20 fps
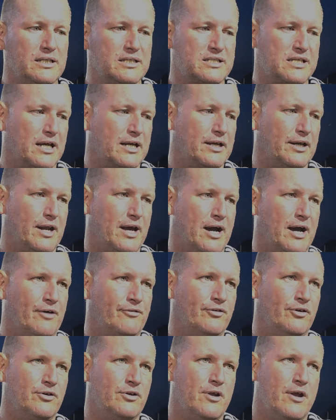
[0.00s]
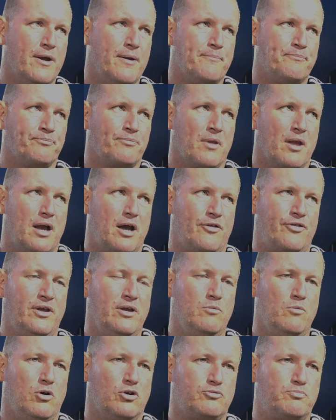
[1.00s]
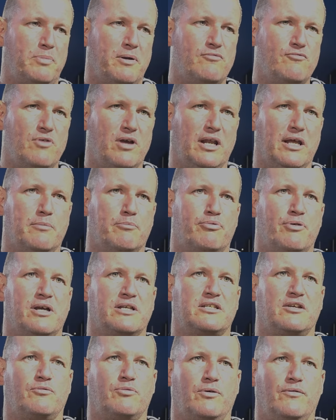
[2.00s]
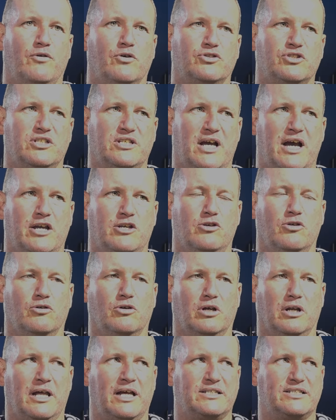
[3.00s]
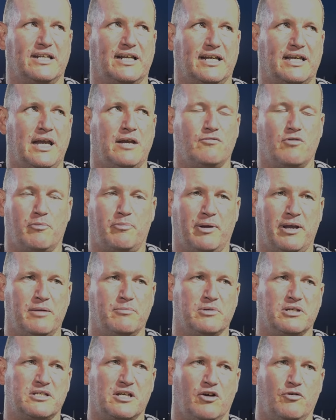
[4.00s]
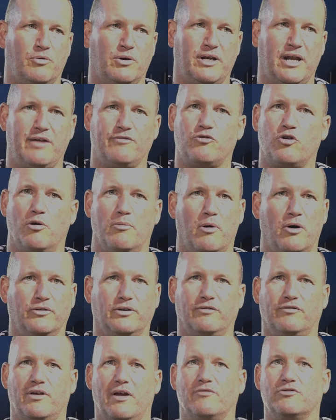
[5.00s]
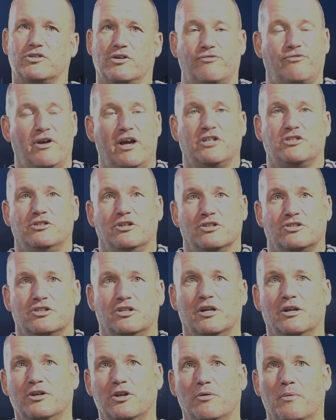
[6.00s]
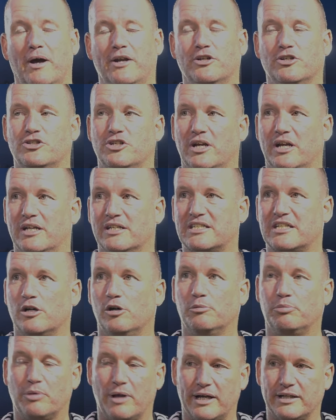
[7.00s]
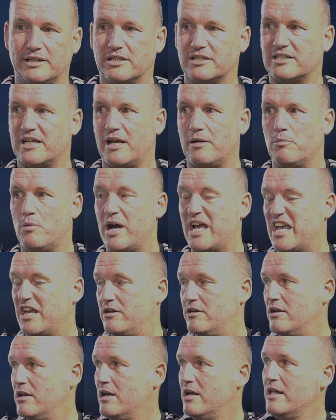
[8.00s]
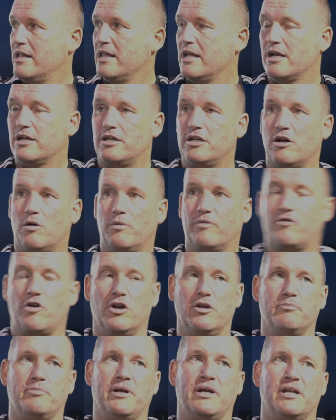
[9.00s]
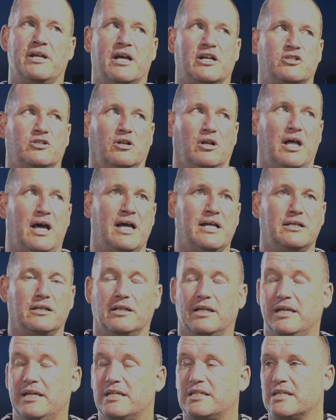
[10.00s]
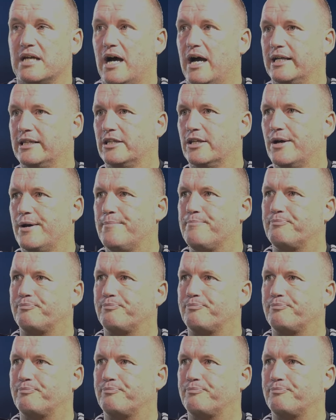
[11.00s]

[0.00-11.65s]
the second half. And I think what's been really impressive with us is our younger lads, and I keep repeating myself, when they've come on, they've given us a freshness and a new energy and still played the same way. And you know, we've gone and beat a National League side that